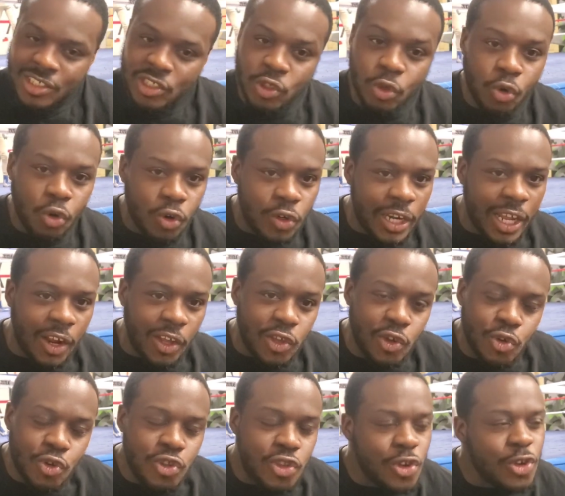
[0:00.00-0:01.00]
you on that,
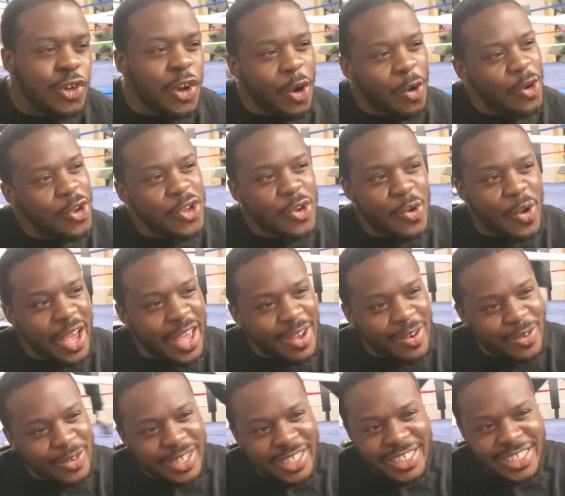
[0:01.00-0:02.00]
you know where you
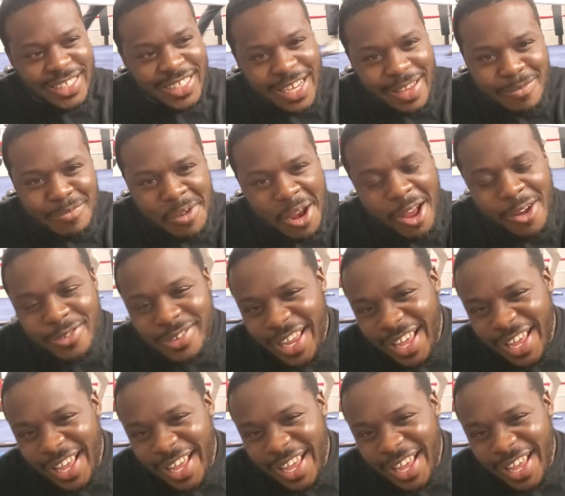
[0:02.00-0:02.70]
at on this shit, bro.